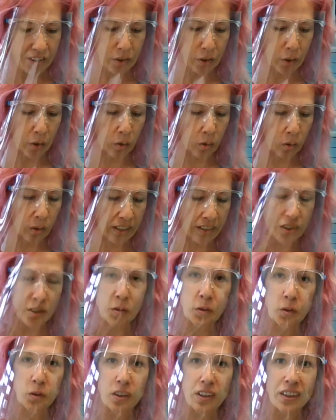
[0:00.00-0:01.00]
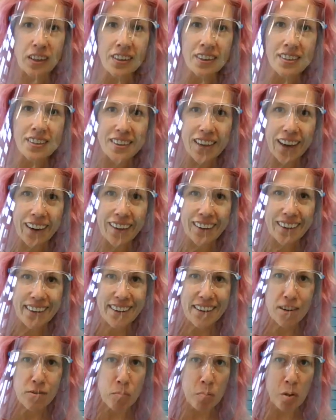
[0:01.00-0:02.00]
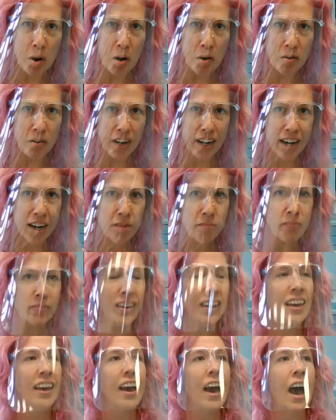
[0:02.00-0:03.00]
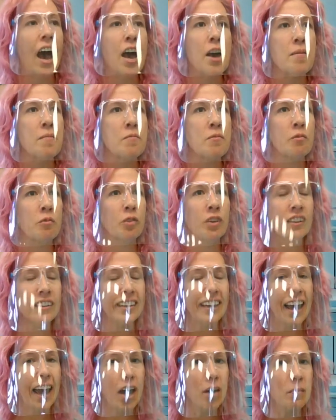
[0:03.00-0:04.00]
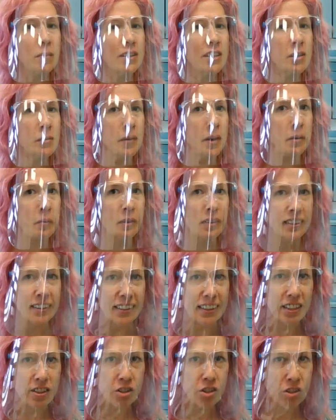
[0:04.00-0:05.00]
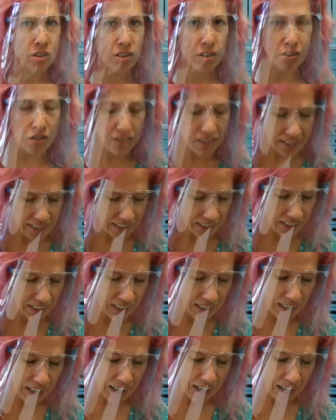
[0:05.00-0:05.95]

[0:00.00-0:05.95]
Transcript: So it's a really exciting program. I'm really happy to be able to introduce it.